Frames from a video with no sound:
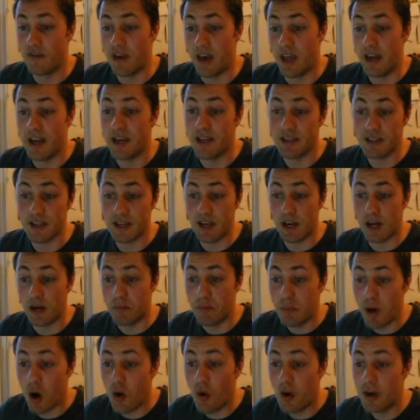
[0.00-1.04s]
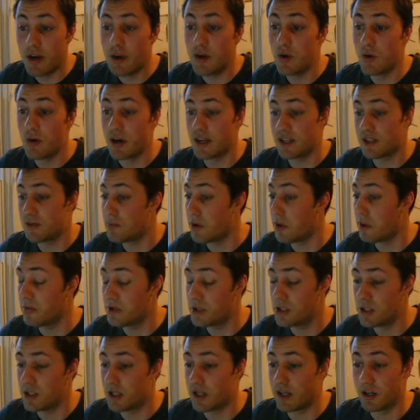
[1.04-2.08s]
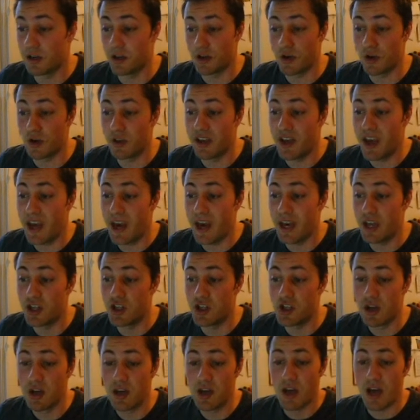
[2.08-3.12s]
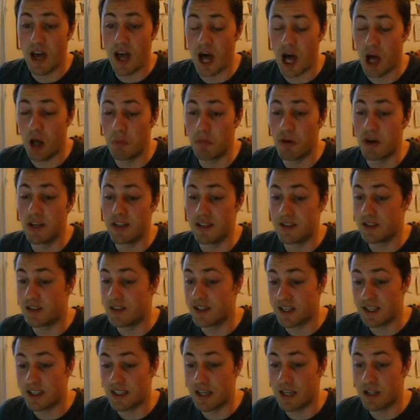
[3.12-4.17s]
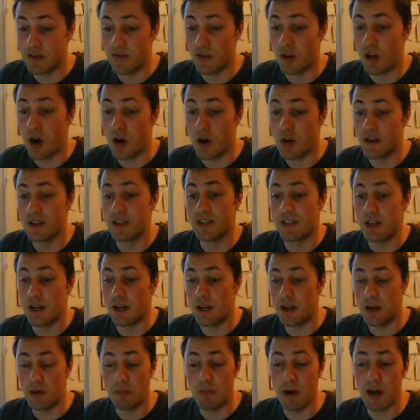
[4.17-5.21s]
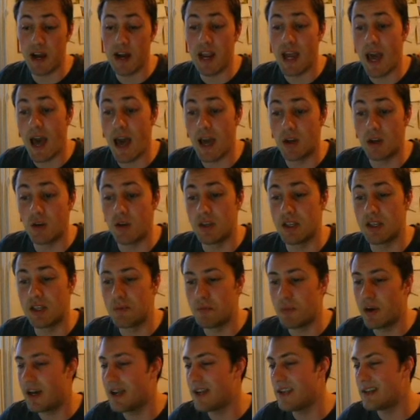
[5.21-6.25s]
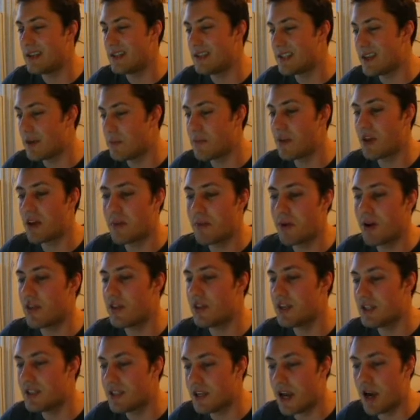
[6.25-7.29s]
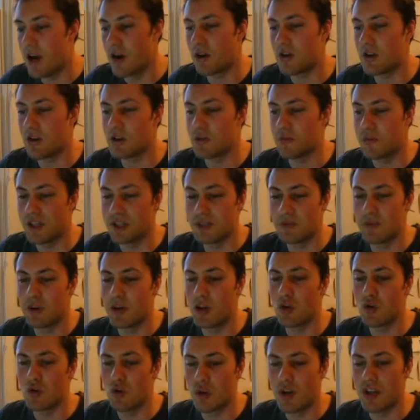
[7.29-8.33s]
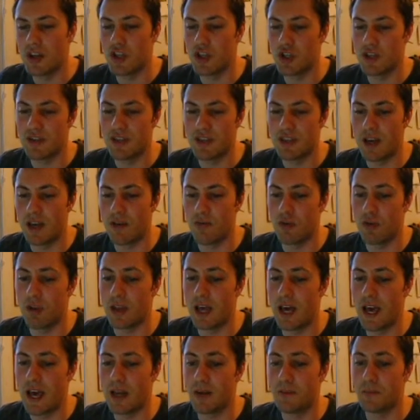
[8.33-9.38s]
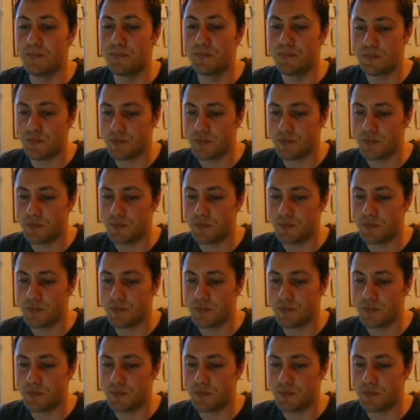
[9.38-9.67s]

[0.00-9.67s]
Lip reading: Vanny is a young poet who gets published at an early age. Alba is a successful artist, a budding actress, but something about these characters makes me cringe instead of relate.